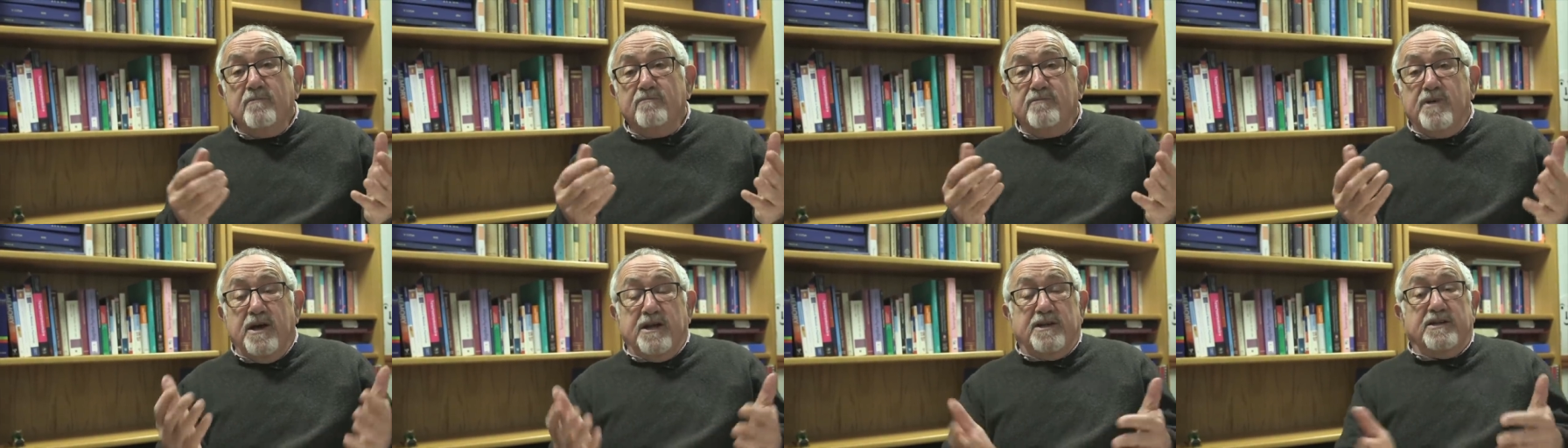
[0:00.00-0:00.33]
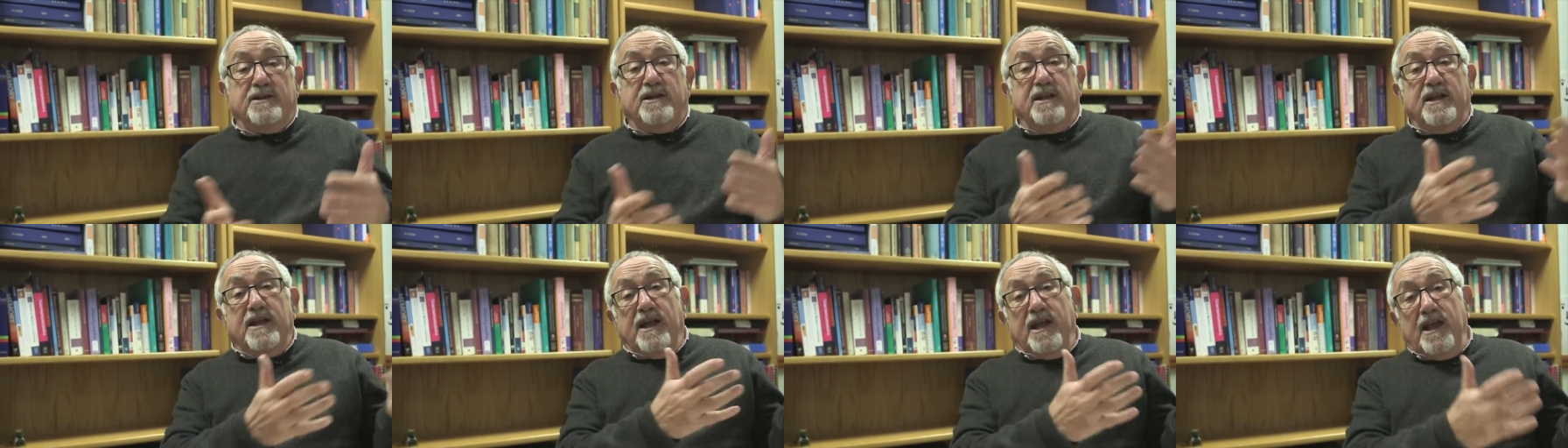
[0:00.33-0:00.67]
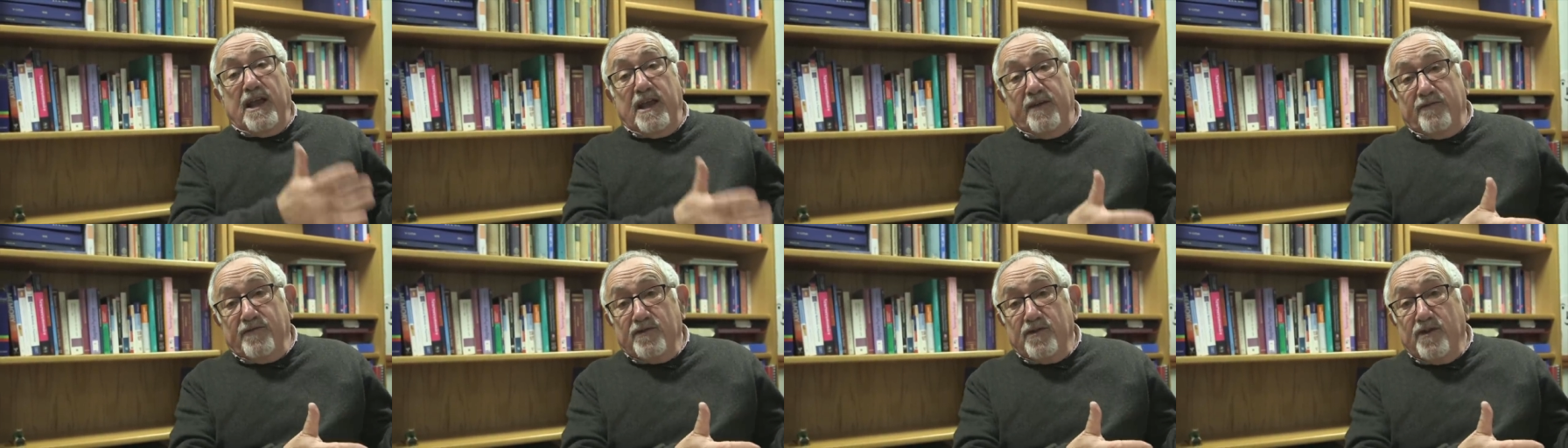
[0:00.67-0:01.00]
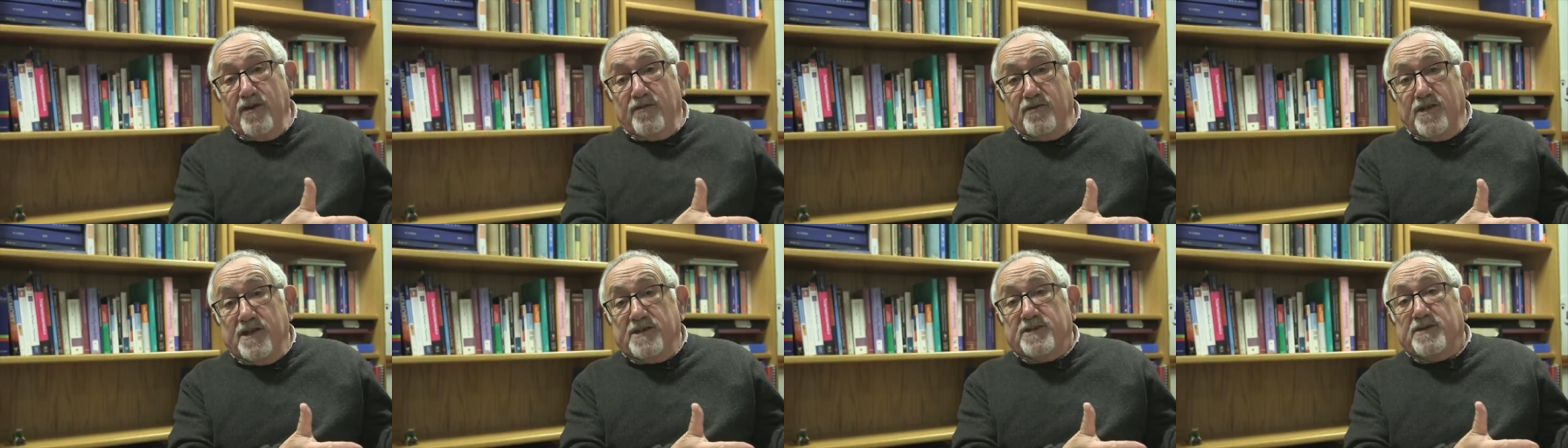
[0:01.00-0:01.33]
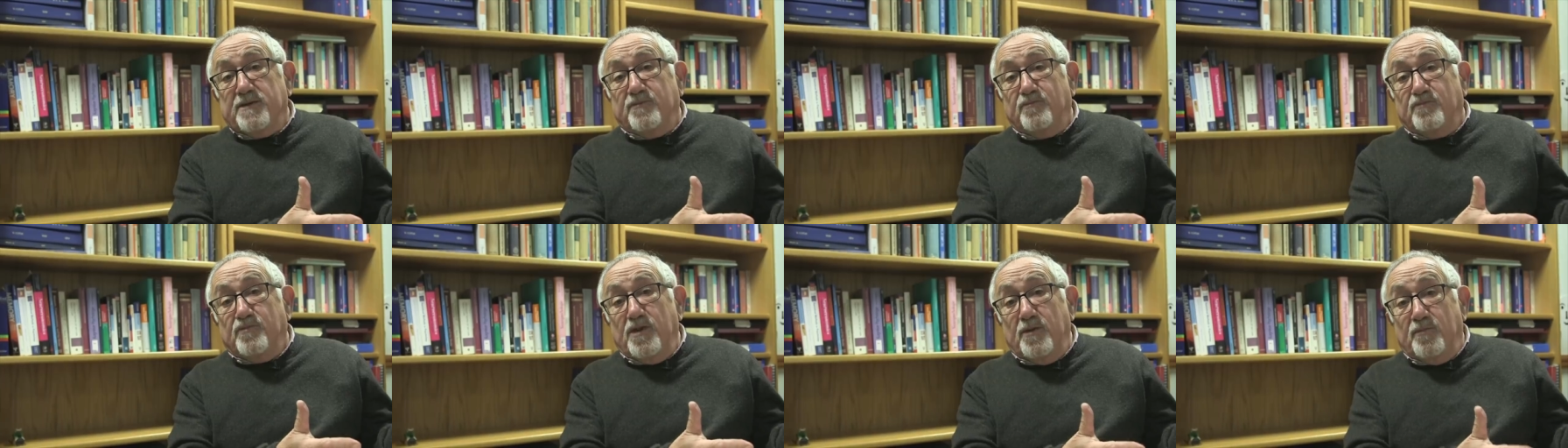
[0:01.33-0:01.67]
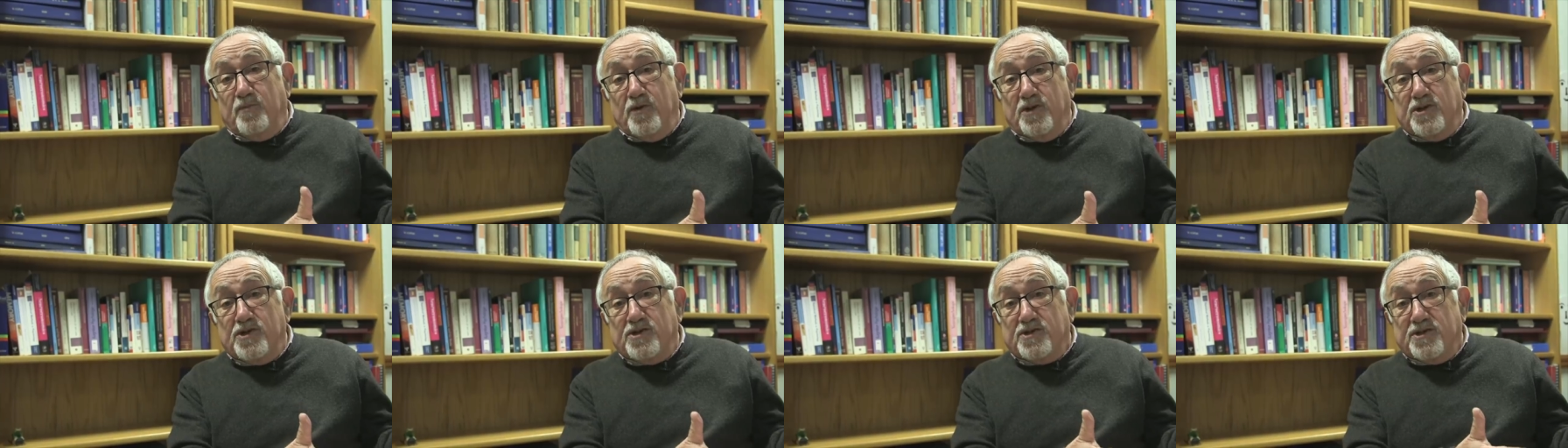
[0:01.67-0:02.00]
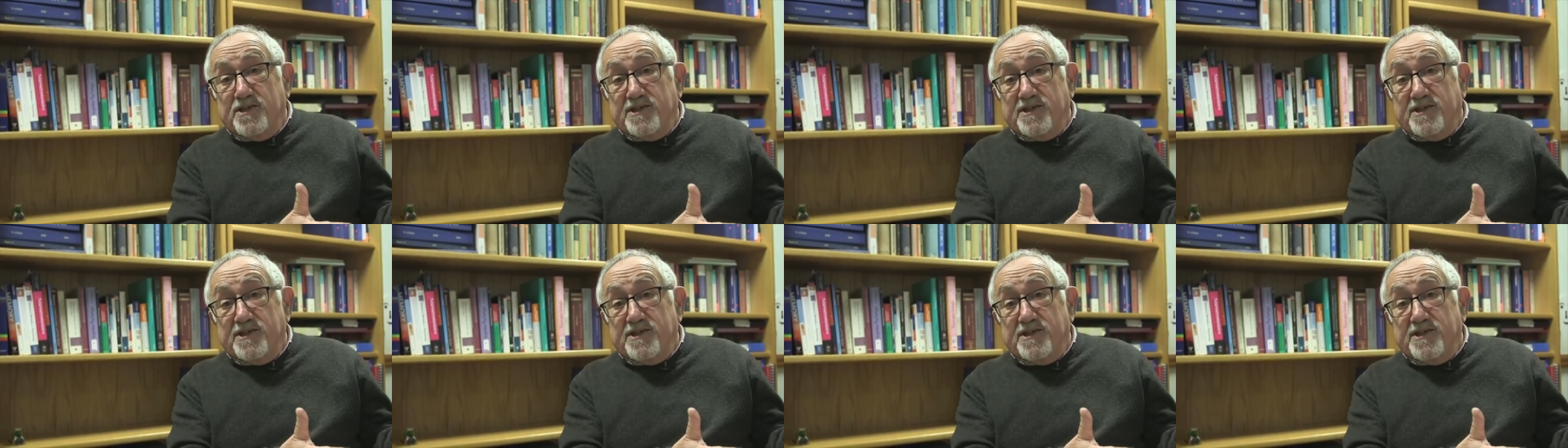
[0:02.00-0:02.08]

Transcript: But even though there's a, the British